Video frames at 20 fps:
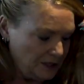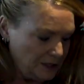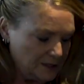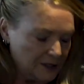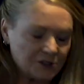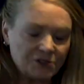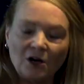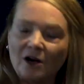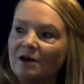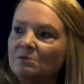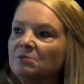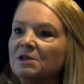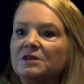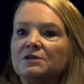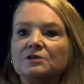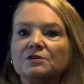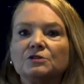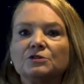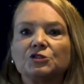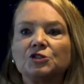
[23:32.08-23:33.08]
at the
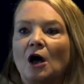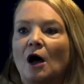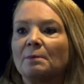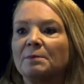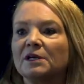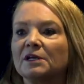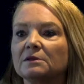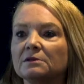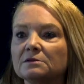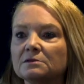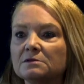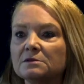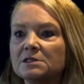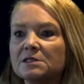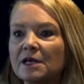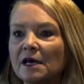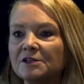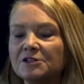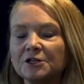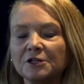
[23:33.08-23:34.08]
Dartmouth shopping
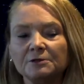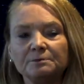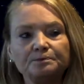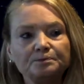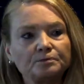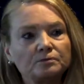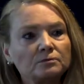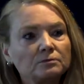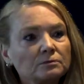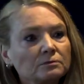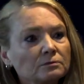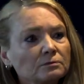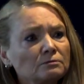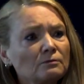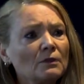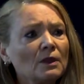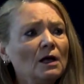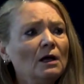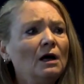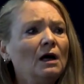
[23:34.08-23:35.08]
center.
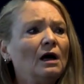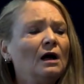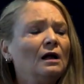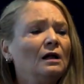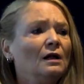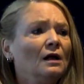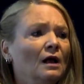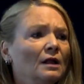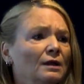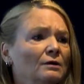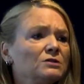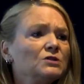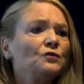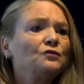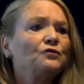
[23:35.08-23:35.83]
There was a